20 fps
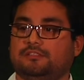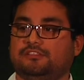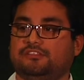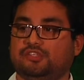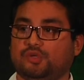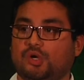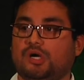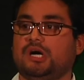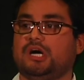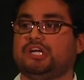
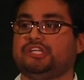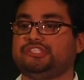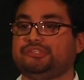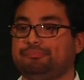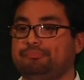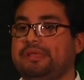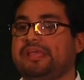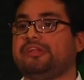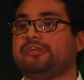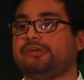to
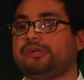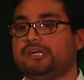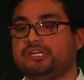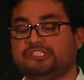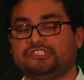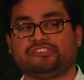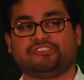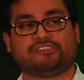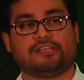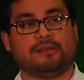better
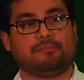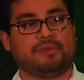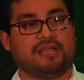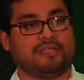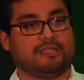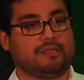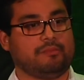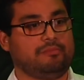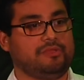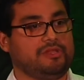understand my
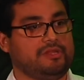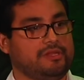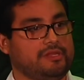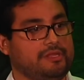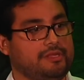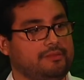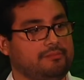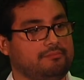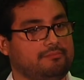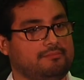
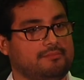community.